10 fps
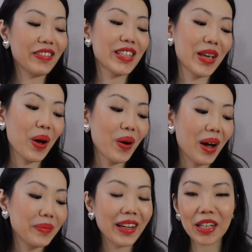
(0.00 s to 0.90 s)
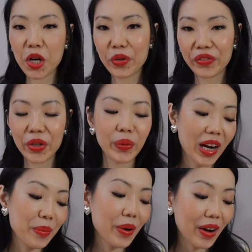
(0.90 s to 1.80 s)
So I'm not gonna reveal what
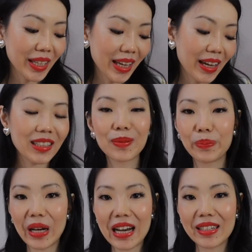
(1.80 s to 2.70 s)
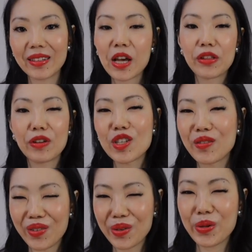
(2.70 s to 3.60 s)
I bought yet, but those
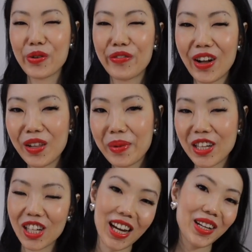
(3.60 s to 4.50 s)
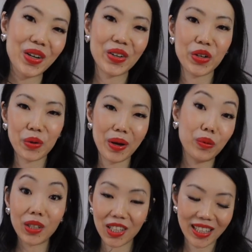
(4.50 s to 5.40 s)
of you who follow my channel know my wish